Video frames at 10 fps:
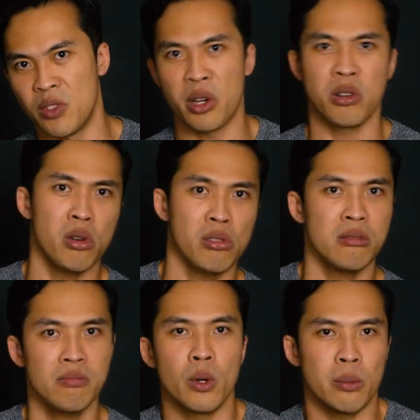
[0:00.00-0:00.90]
Not at
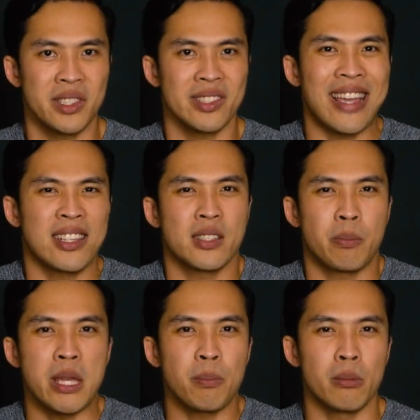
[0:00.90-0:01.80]
all? What mistakes are
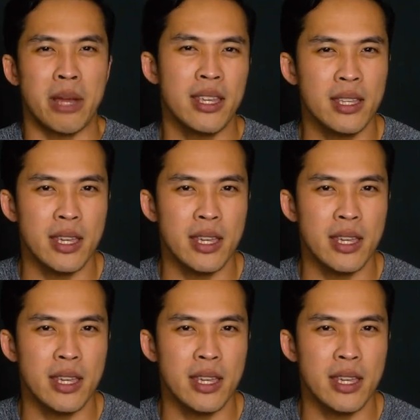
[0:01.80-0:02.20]
people making